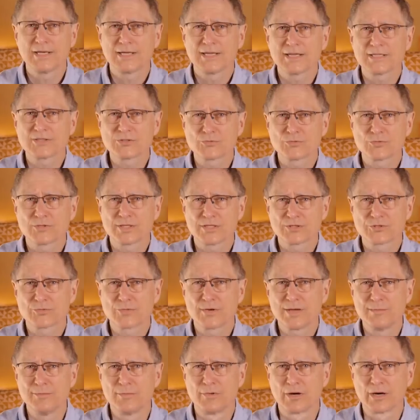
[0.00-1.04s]
Yeah, that's
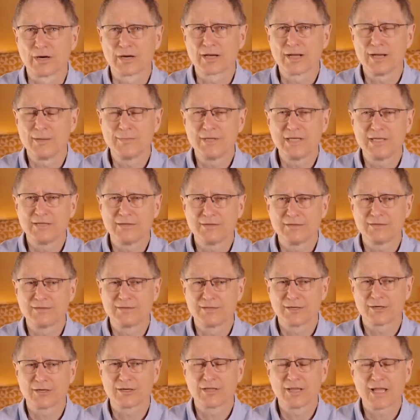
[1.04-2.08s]
right, Mark. I mean,
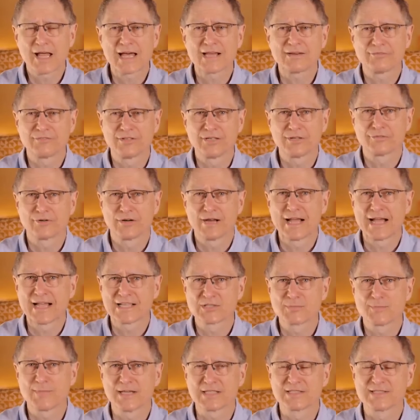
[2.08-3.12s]
there are a lot of different
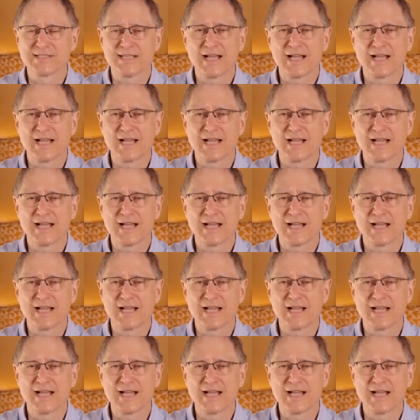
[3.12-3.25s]
aspects.